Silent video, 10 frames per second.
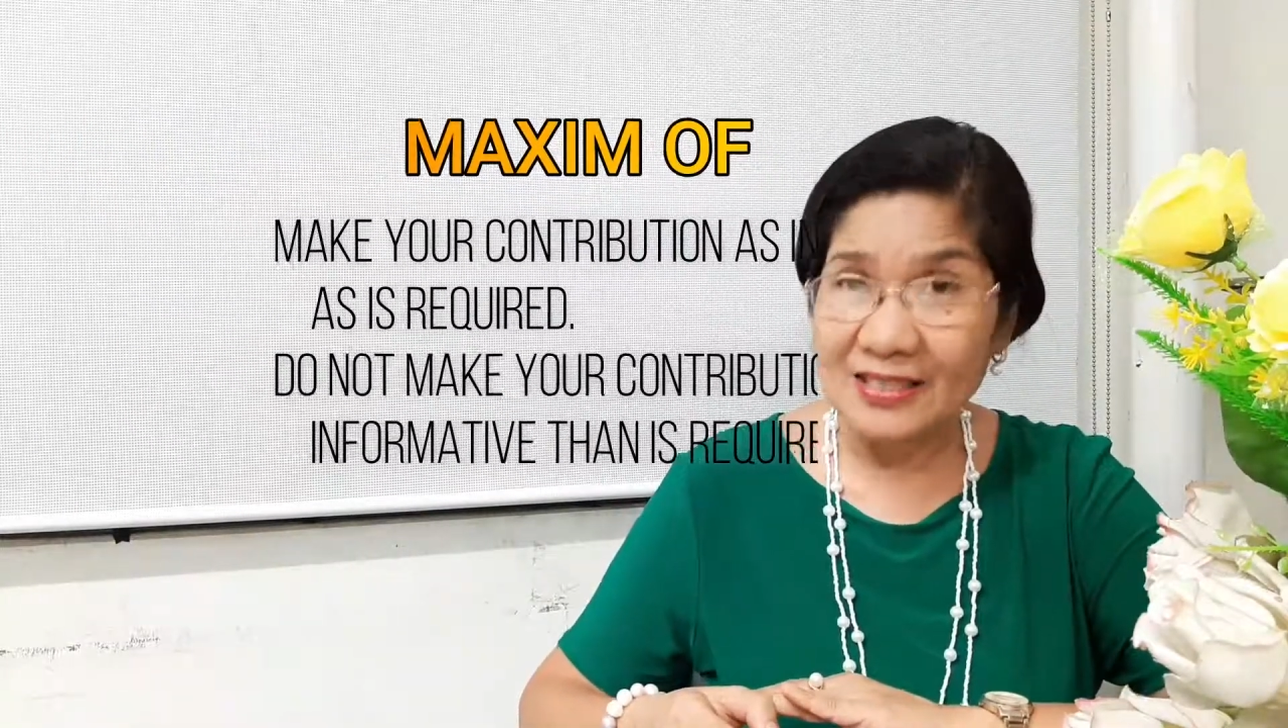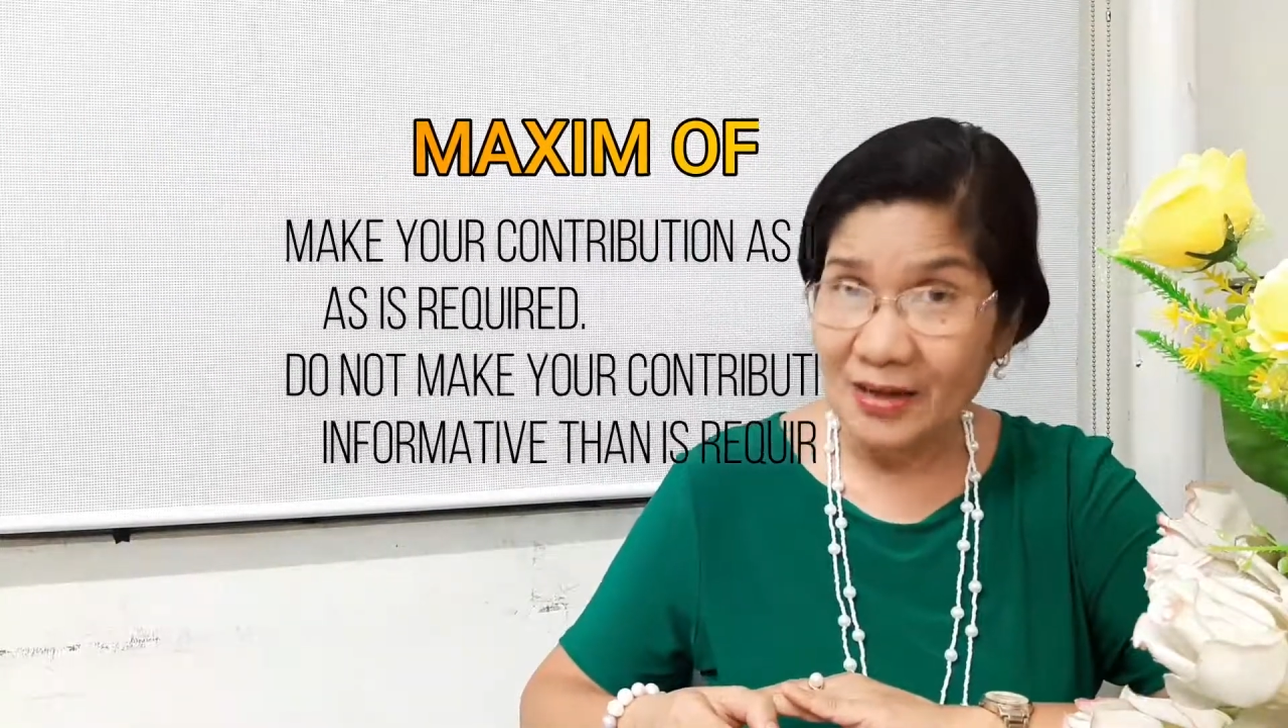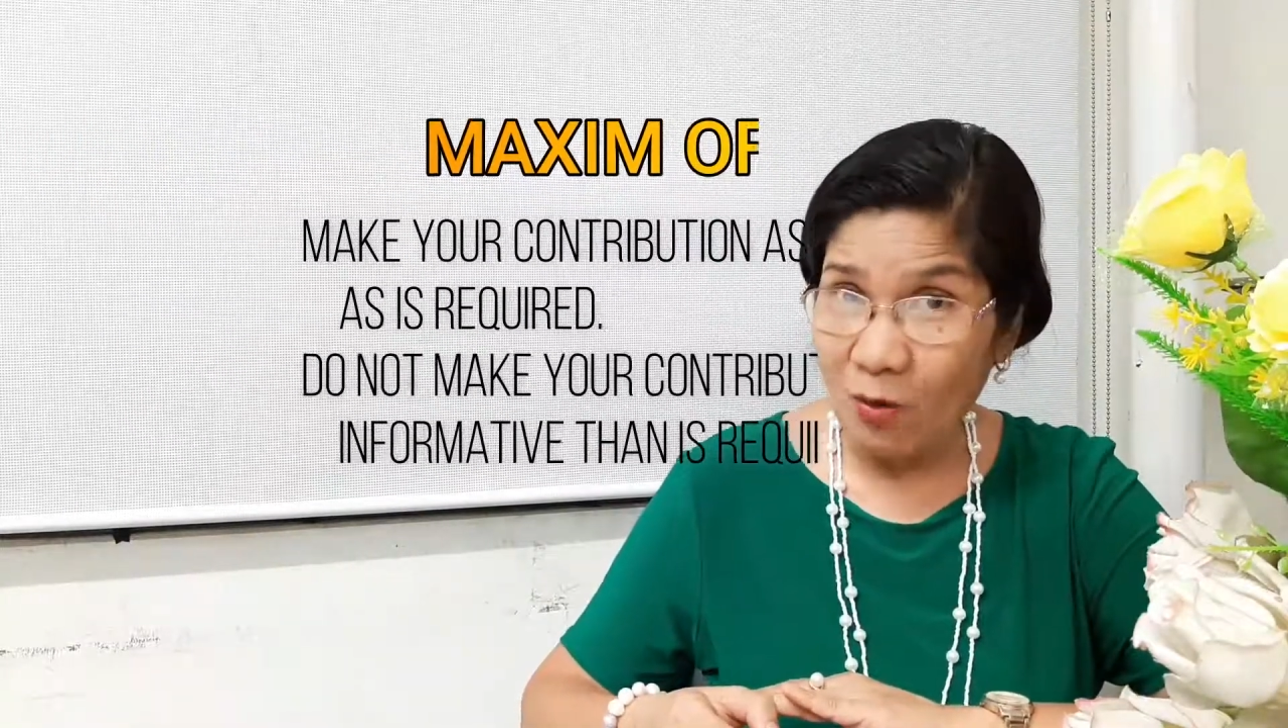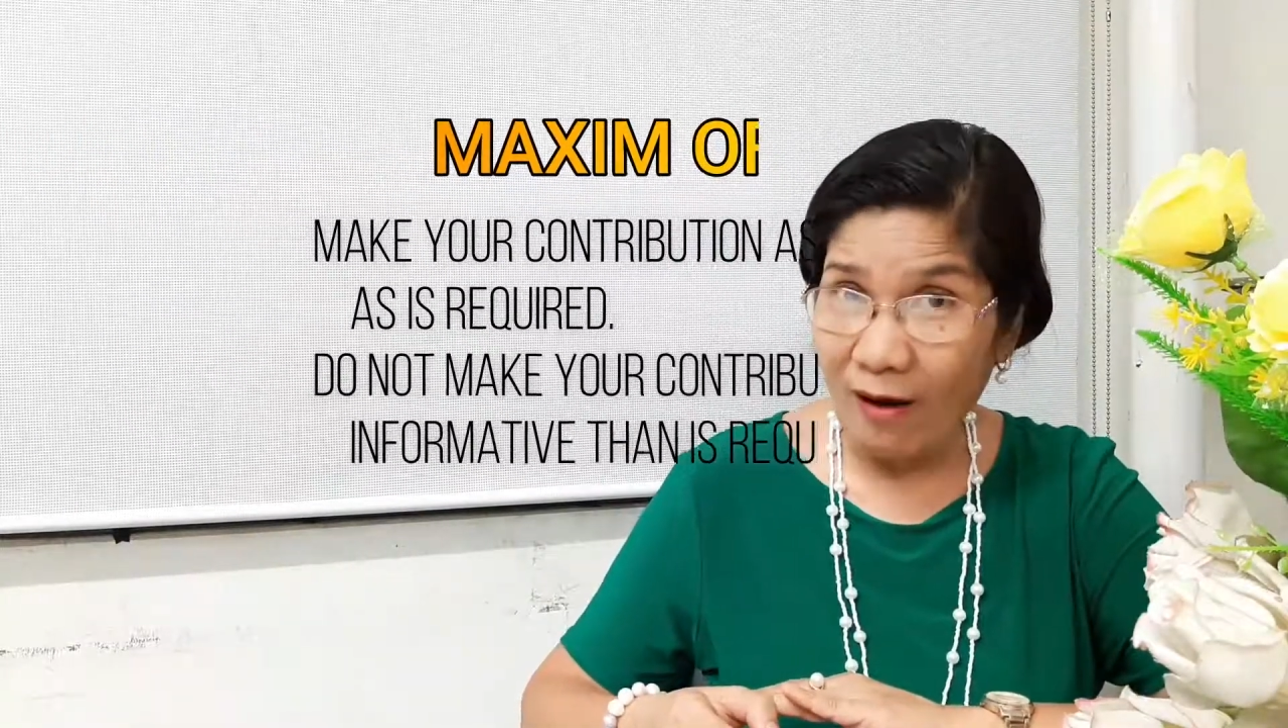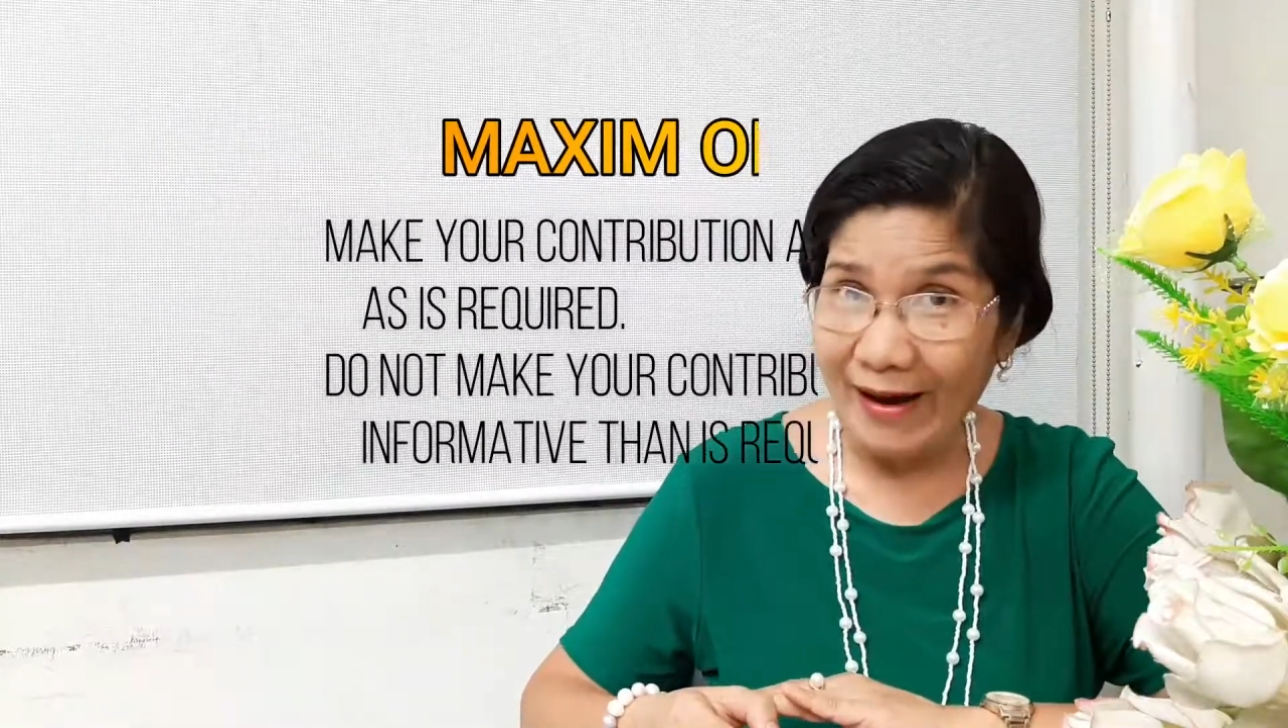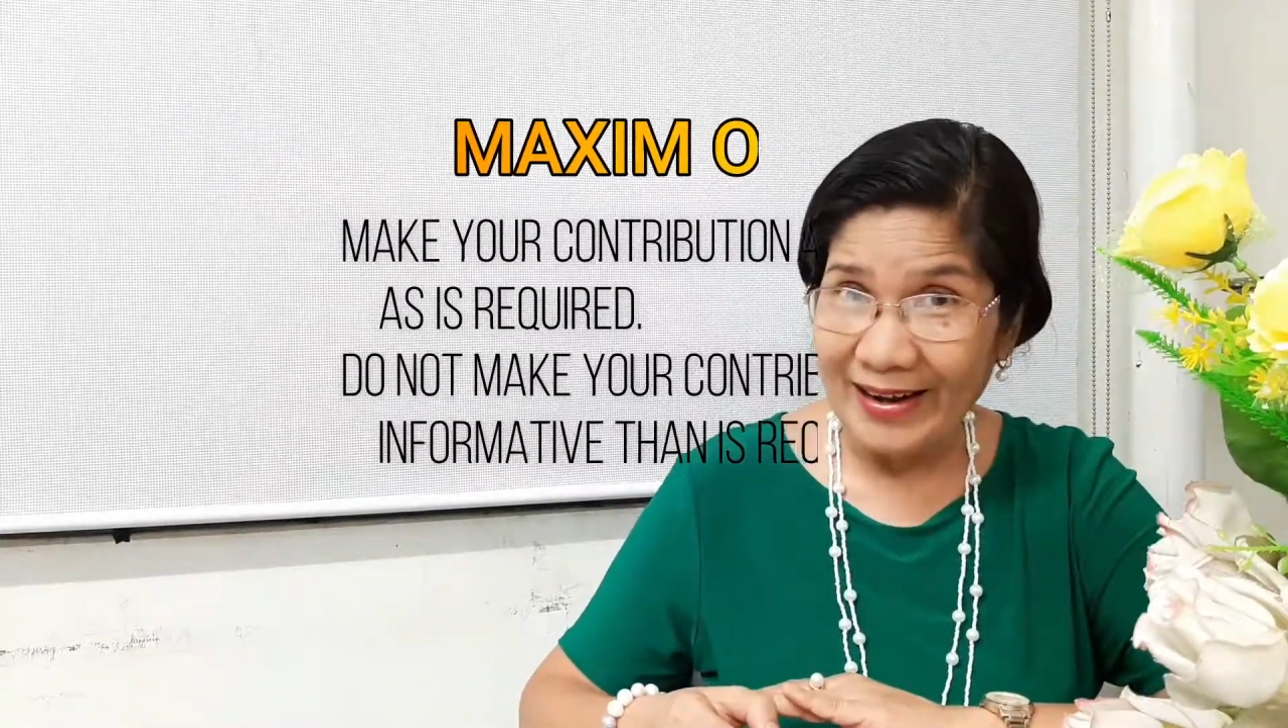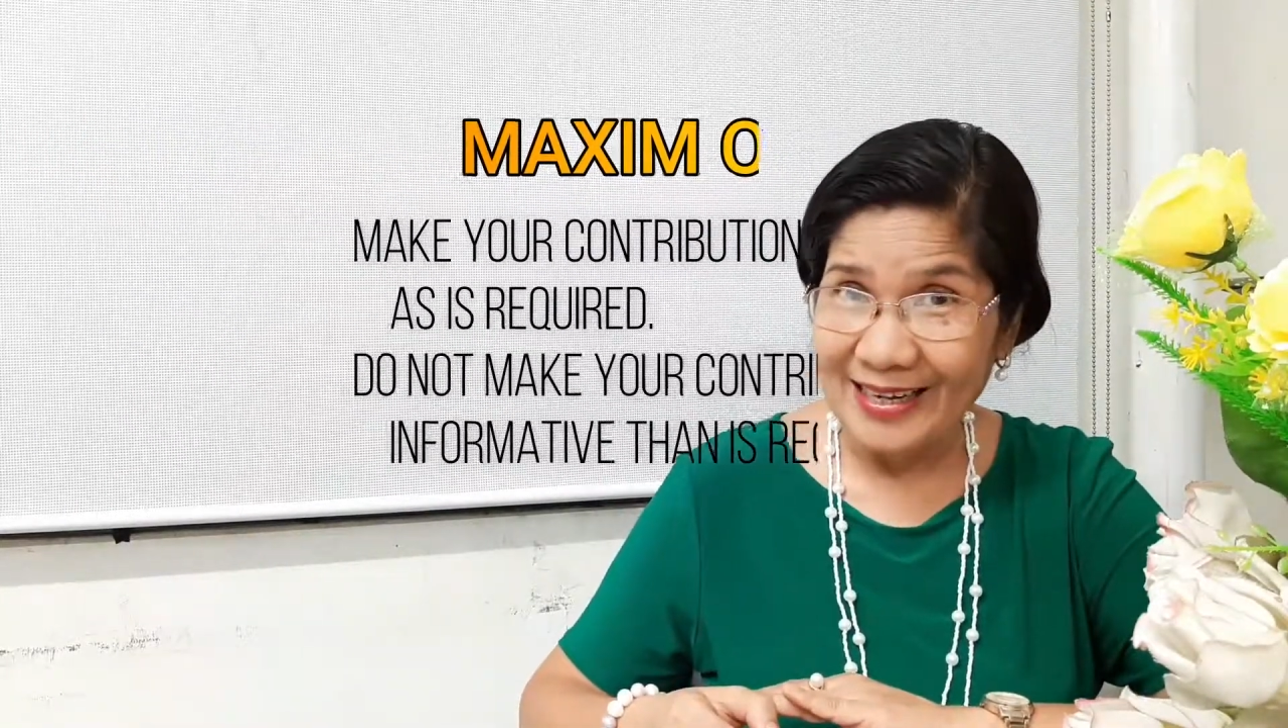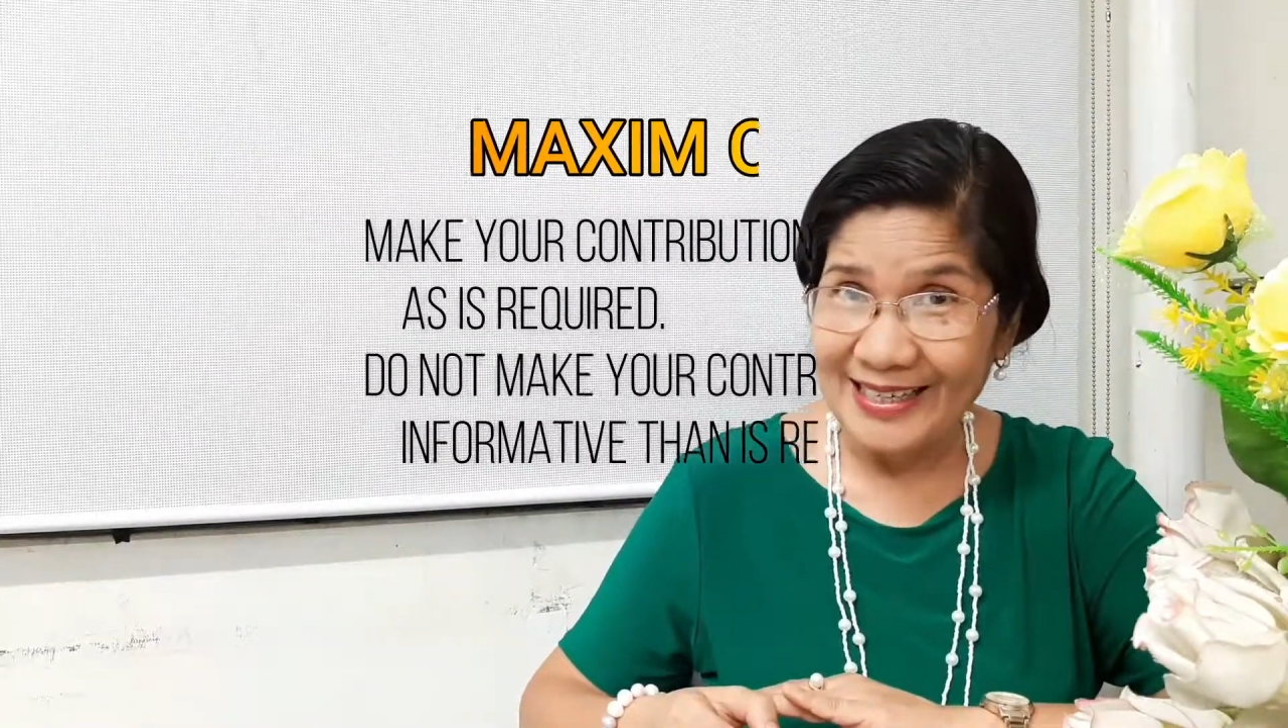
required.